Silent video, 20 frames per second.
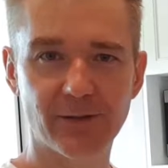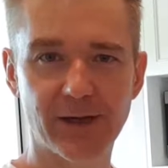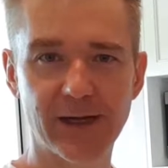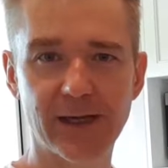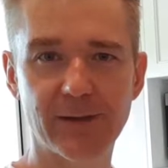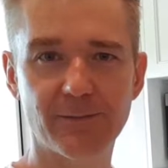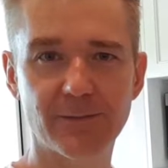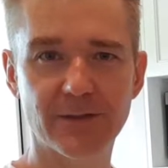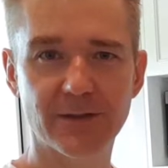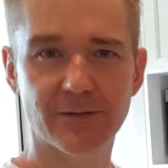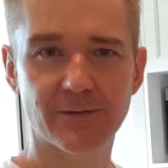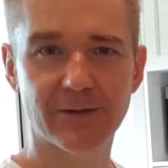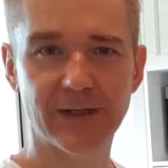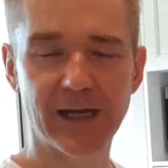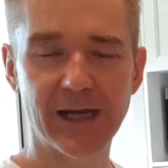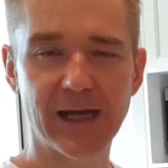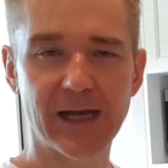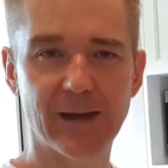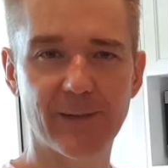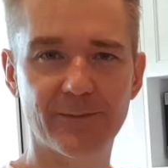grams of
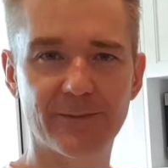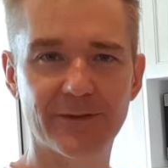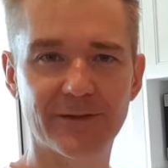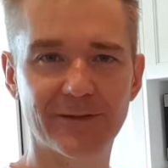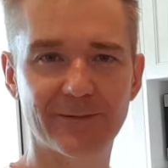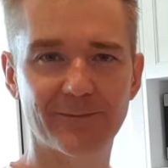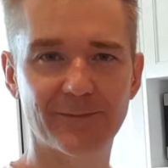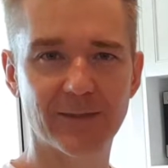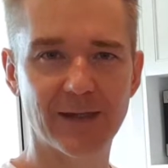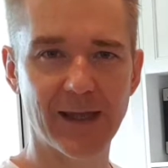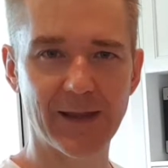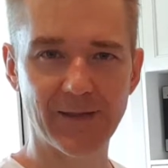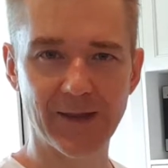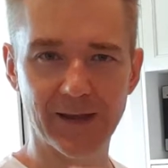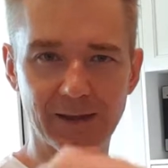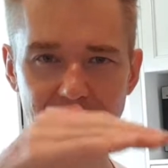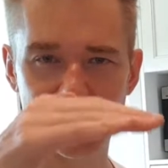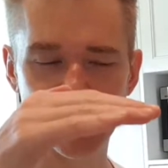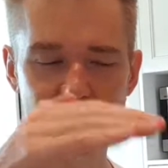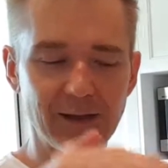carbs, and
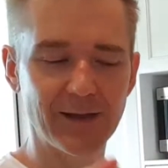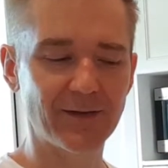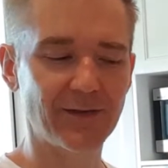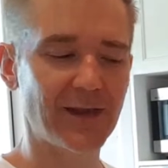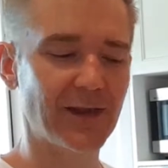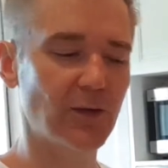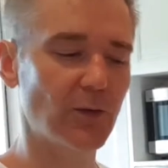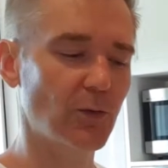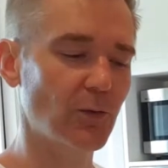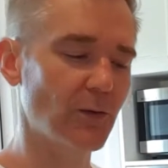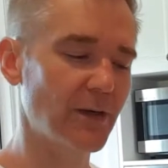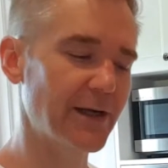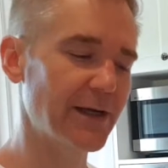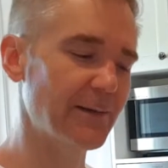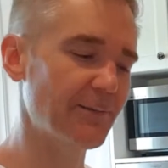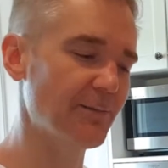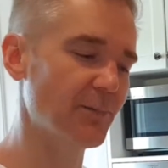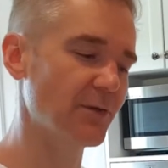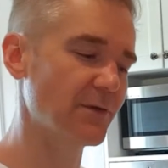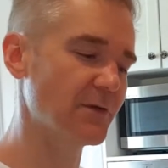that already
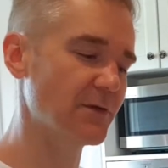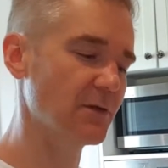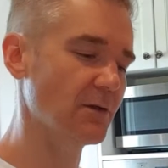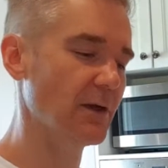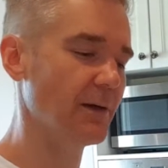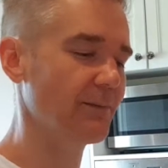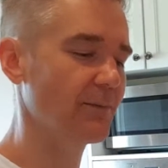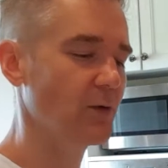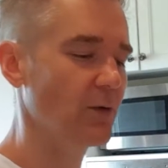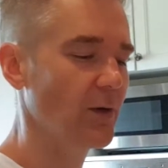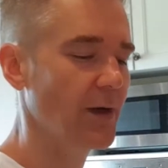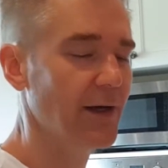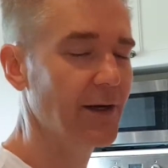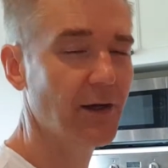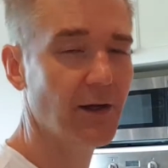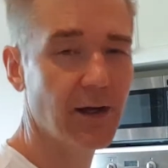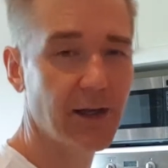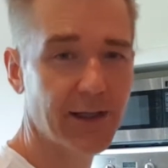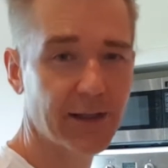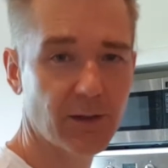puts you up quite
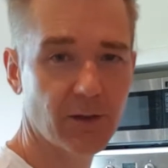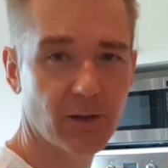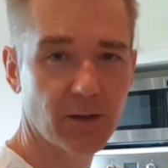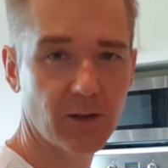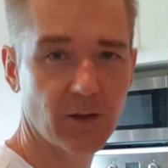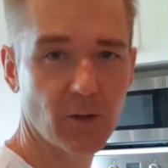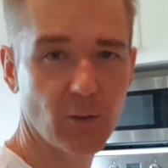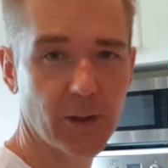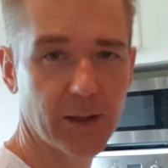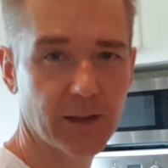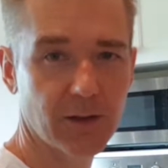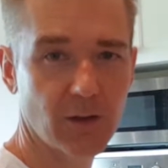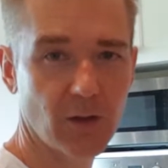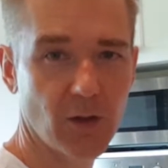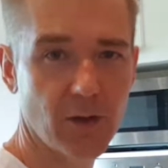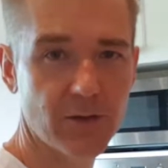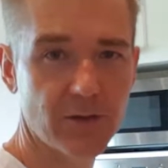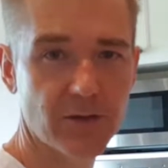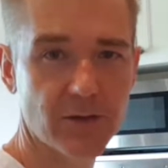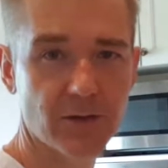high, or quite
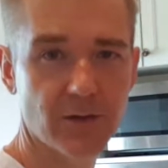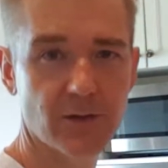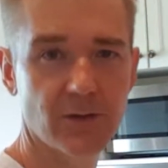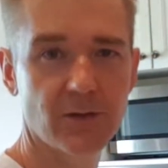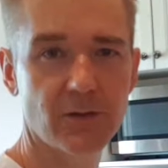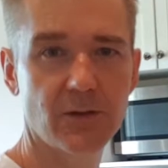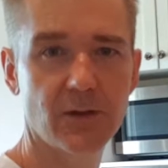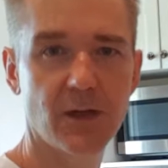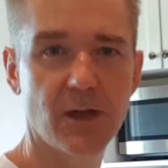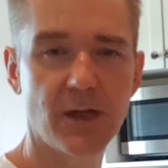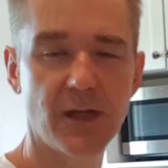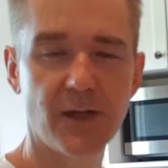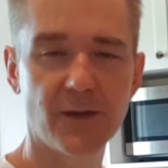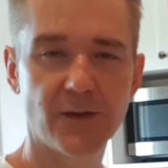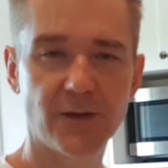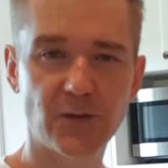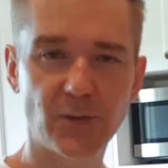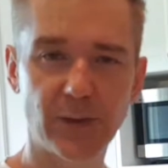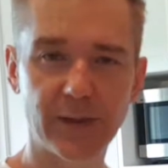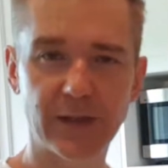close to
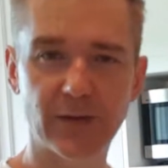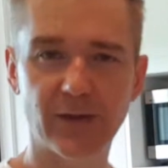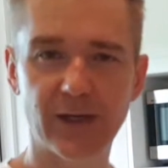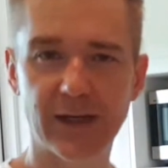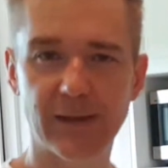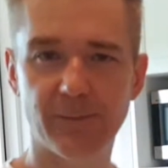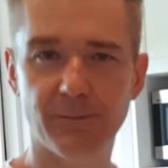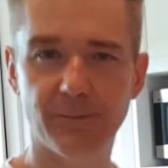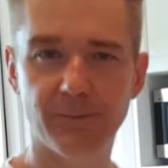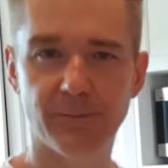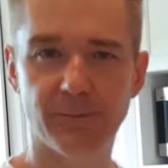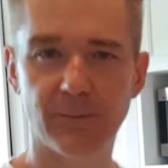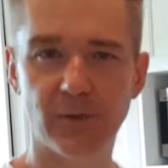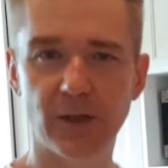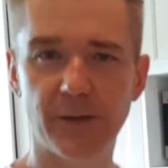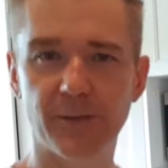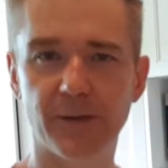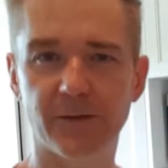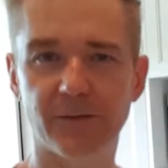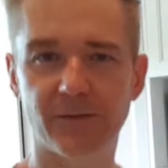the 20 gram
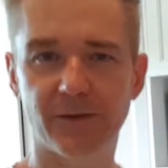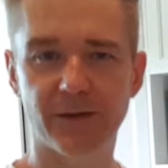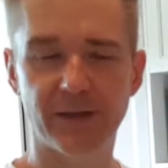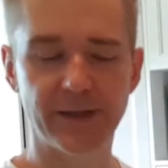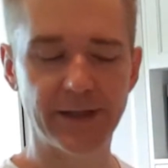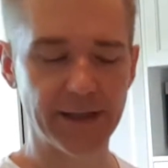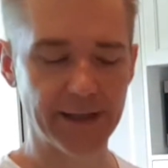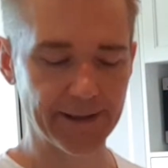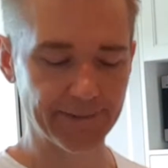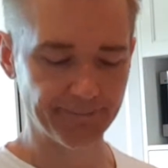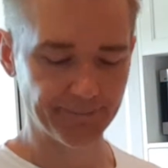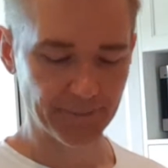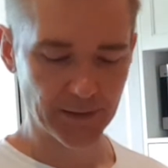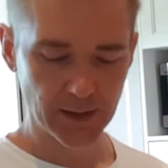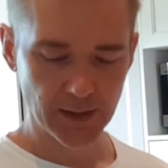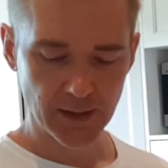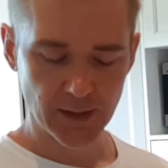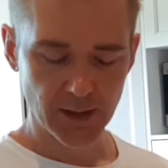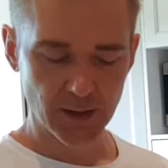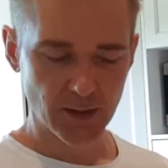limit for the day.
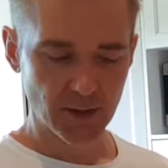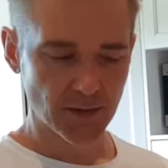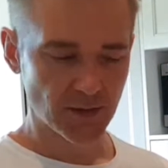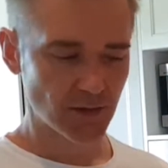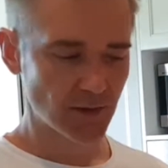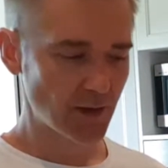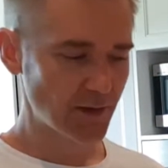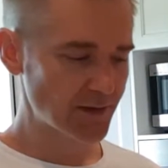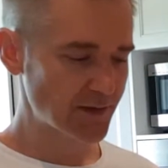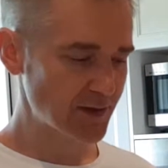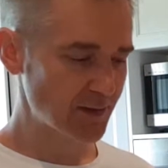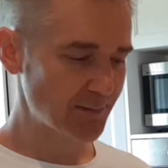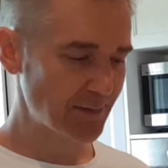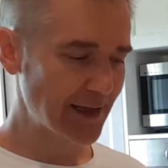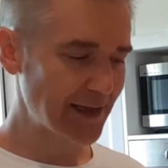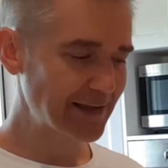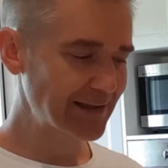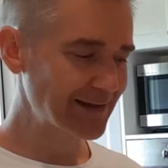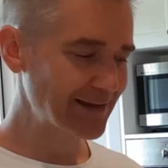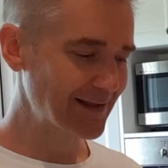So those are the
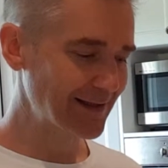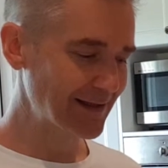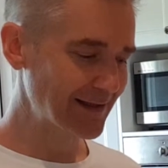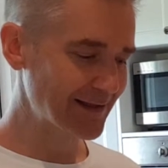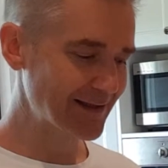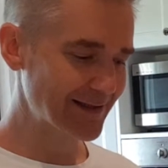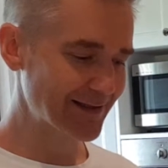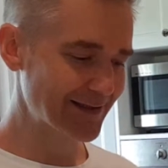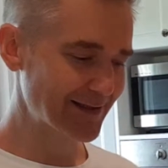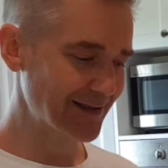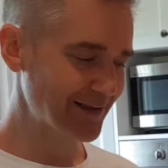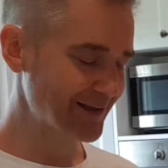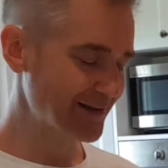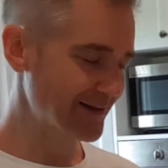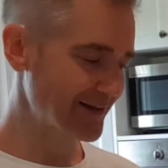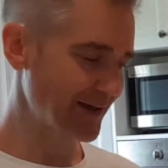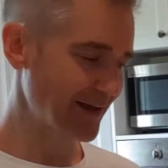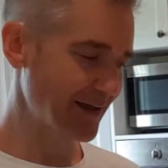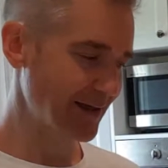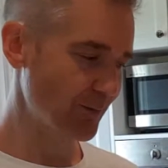main things
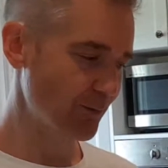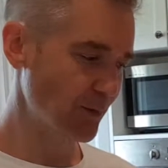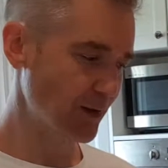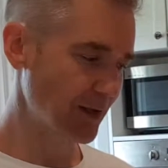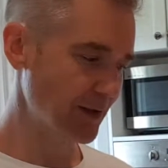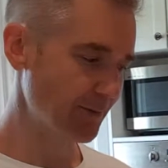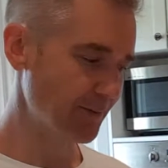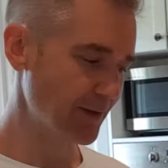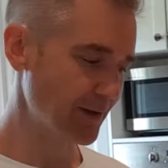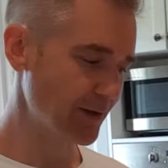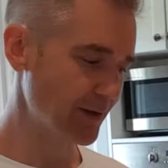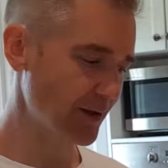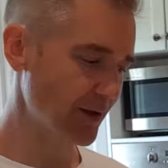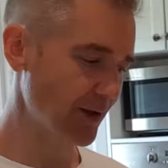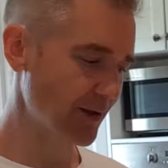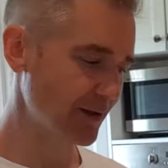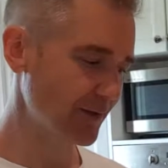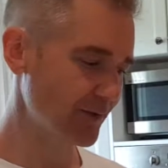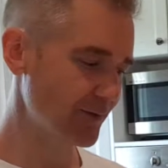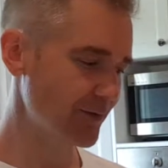that we're going to be
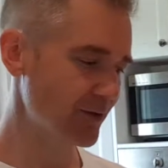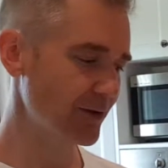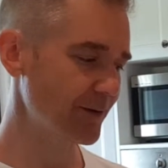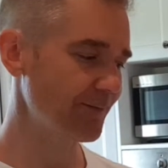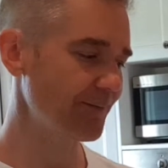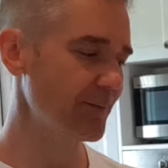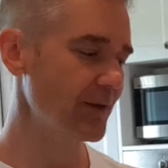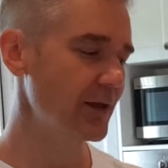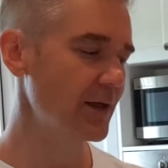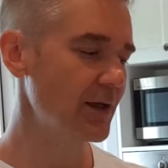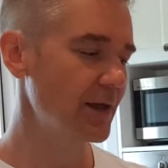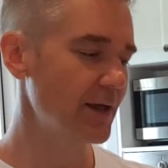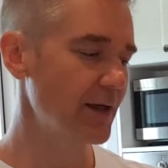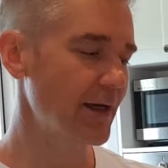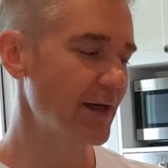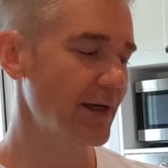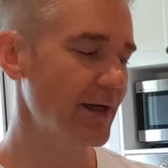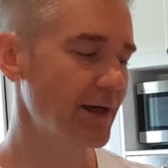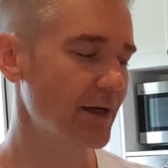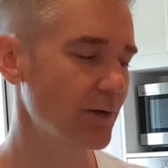going through.
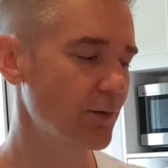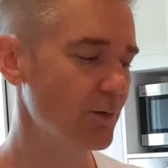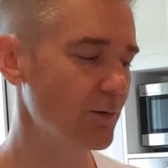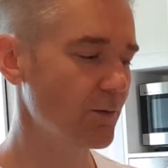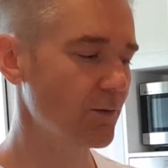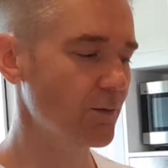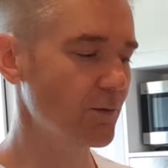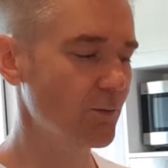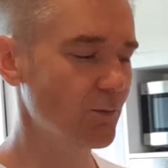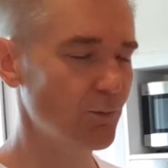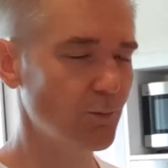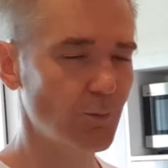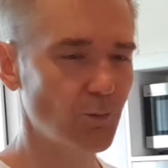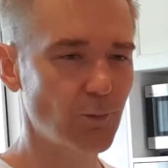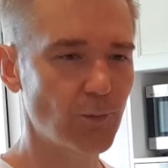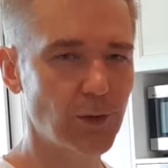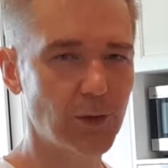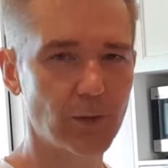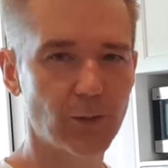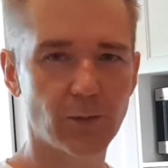
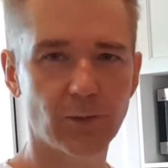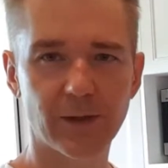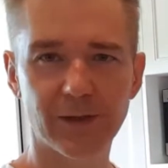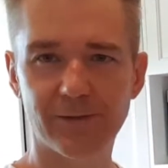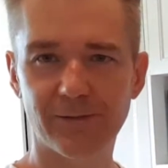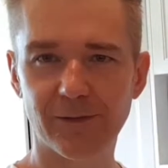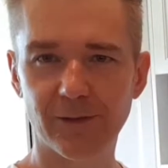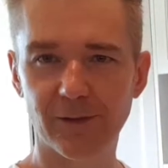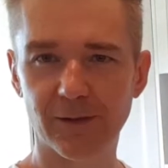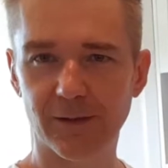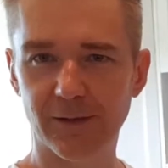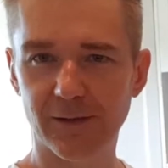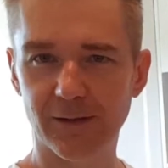Well, if you